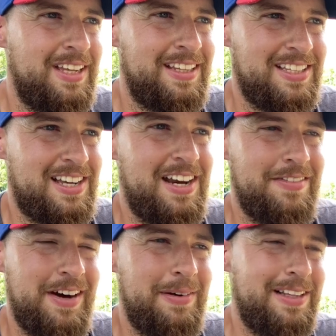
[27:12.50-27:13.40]
that's kind of
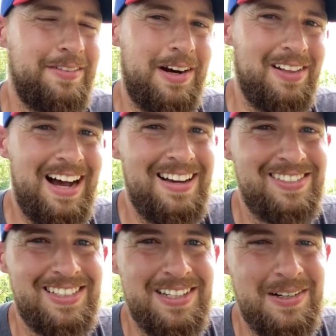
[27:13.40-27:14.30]
how we live our
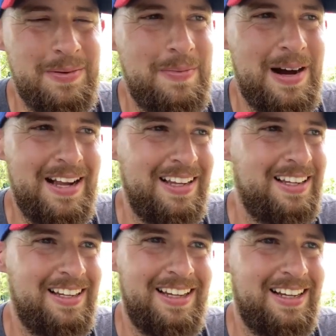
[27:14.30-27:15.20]
lives too. But
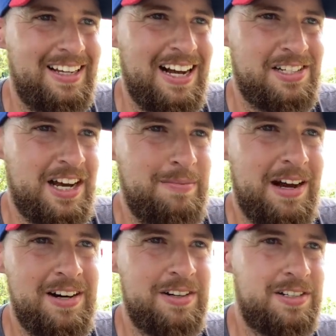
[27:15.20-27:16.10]
gosh, I
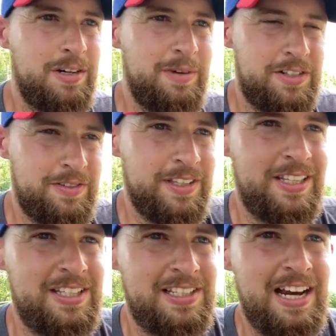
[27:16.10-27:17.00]
admire her so much for the
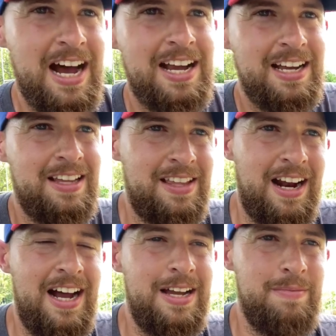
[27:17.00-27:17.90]
things that I
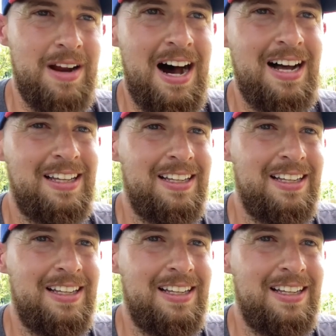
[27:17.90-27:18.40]
am not.